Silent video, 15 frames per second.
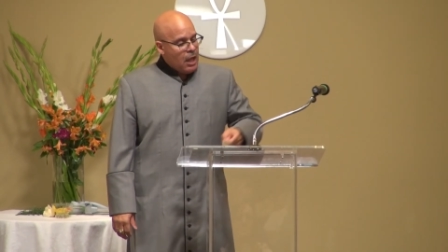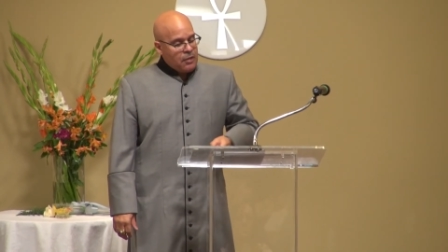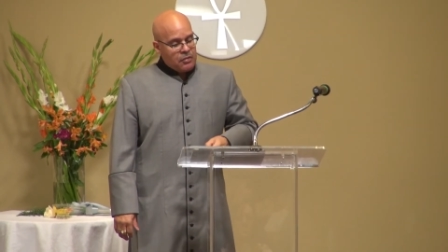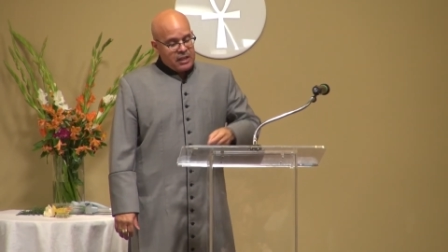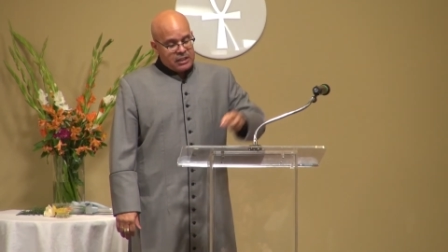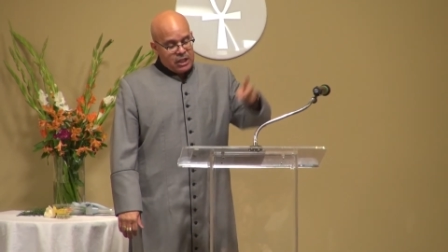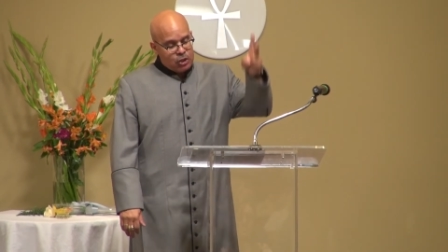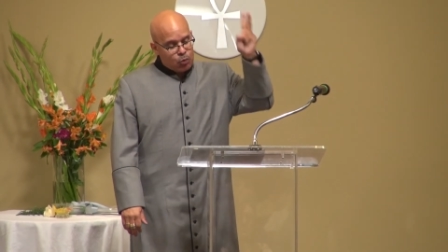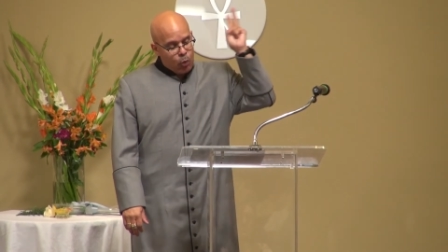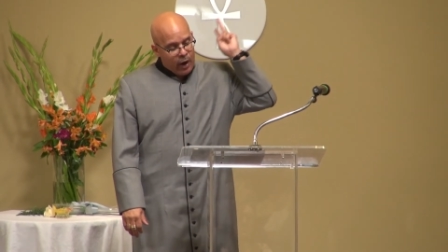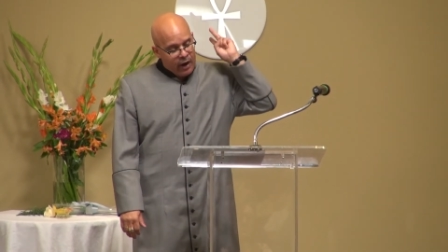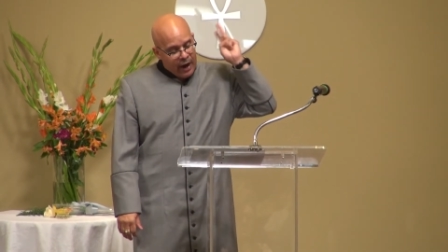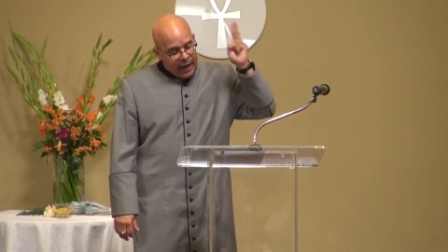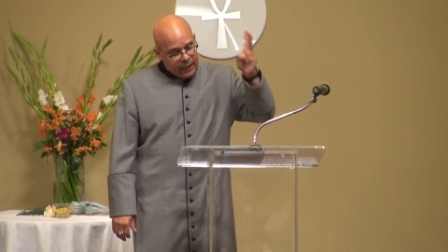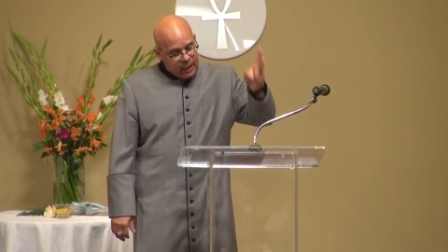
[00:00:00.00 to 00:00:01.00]
This is
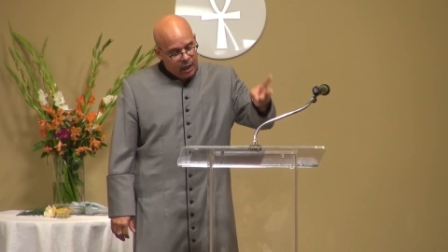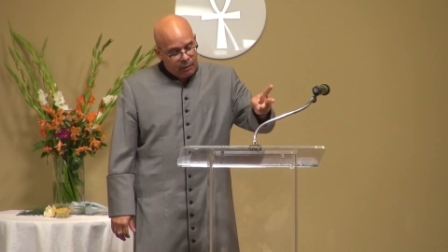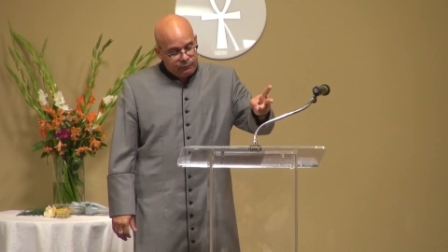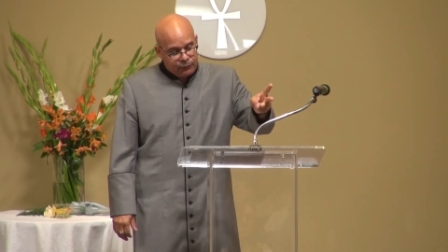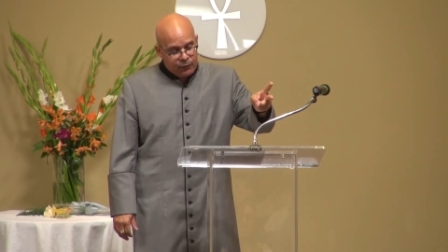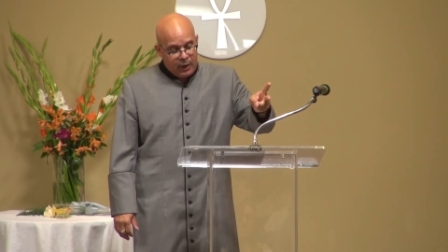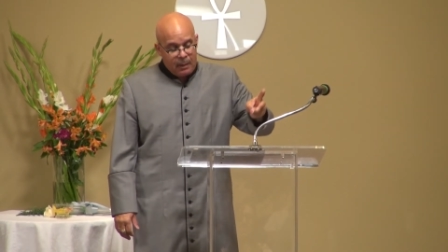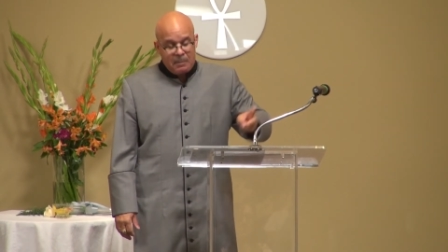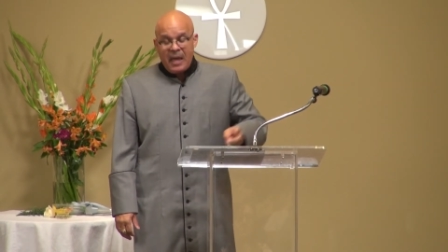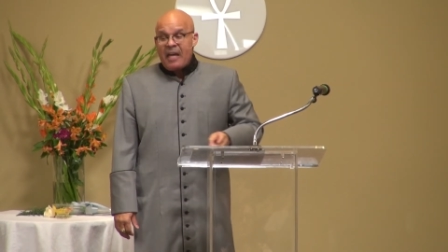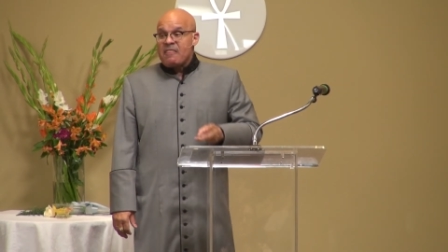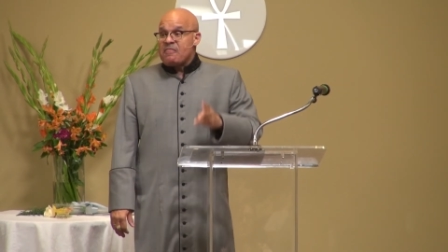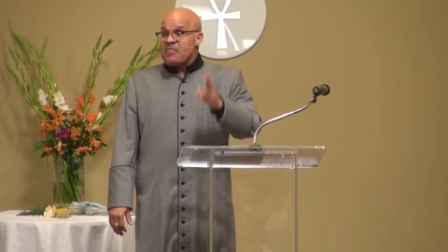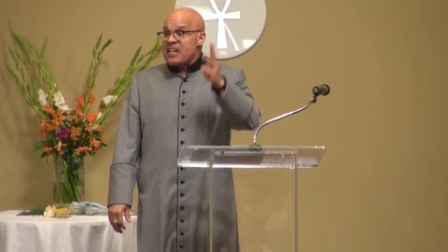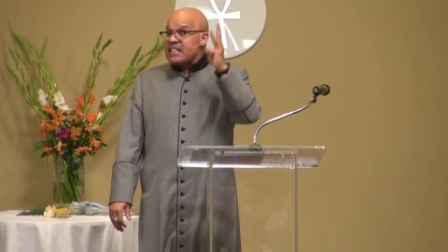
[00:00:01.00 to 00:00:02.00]
where I come from.
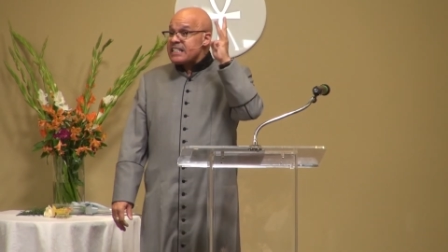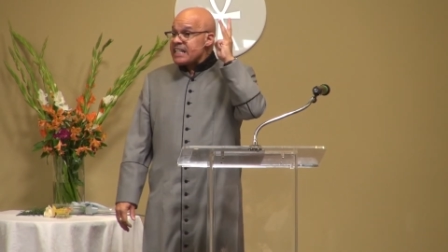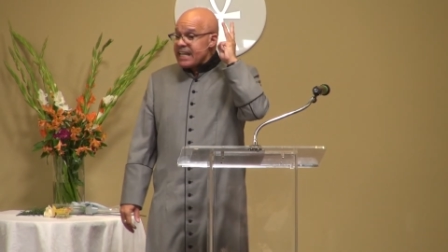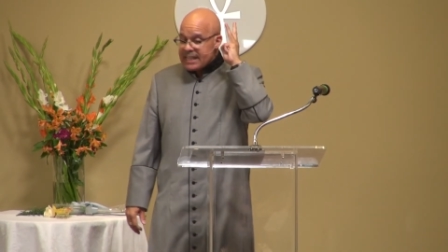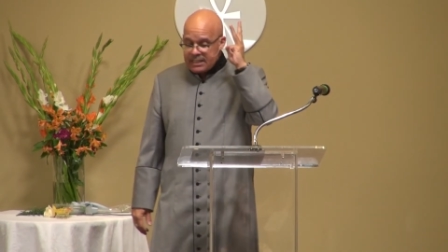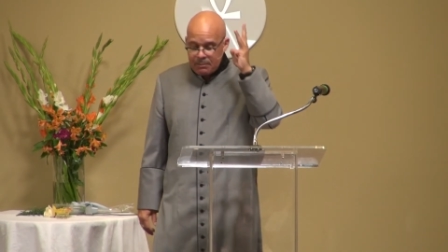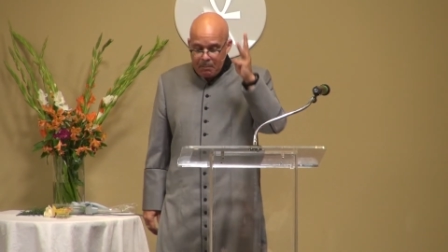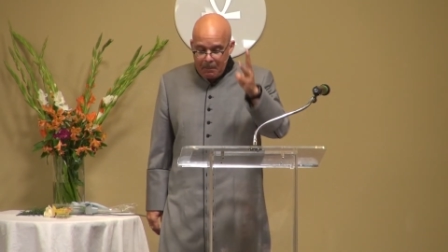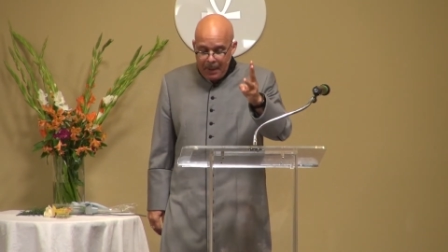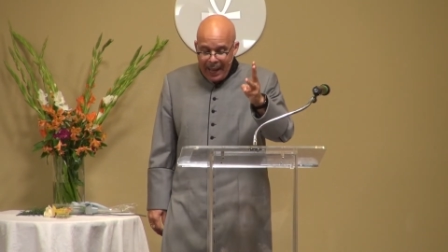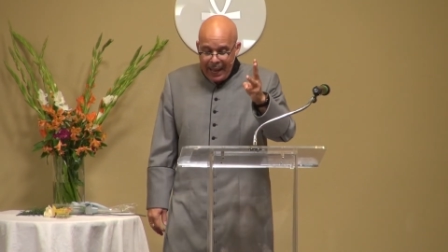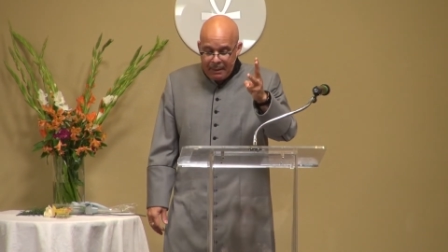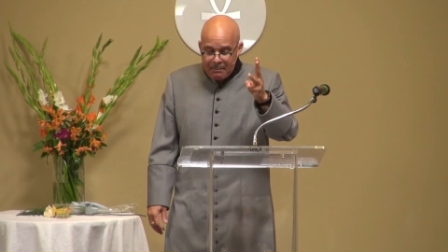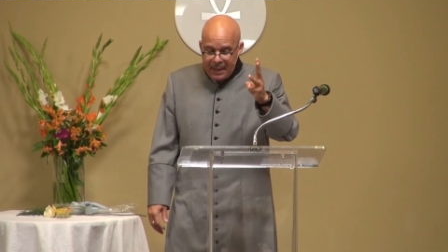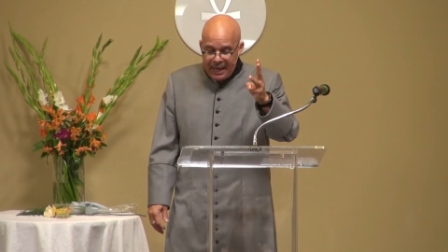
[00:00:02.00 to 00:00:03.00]
This is
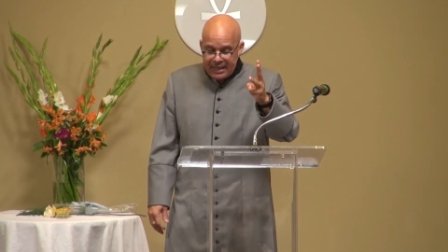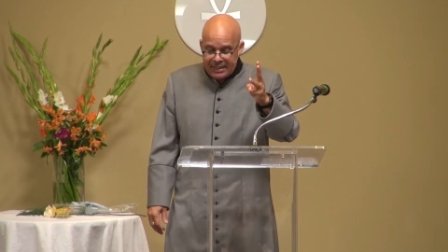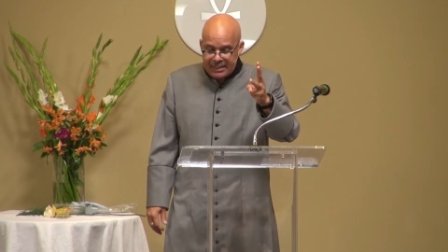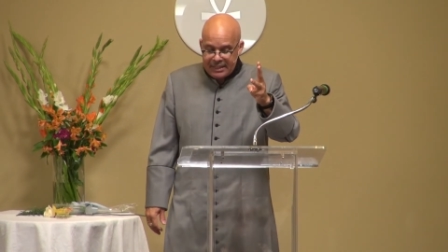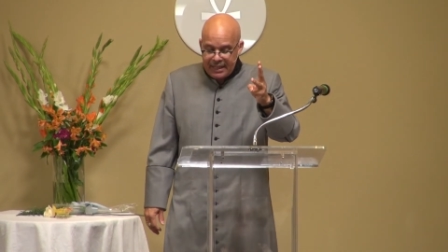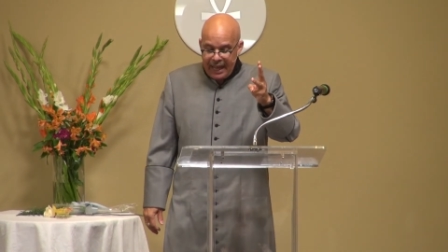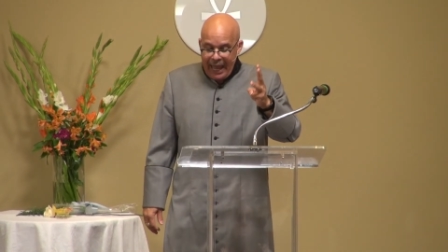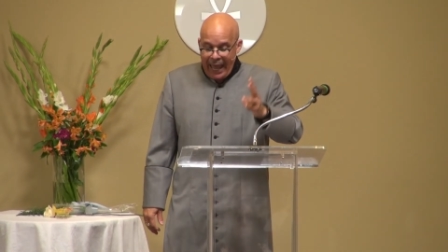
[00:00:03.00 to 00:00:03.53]
my mess,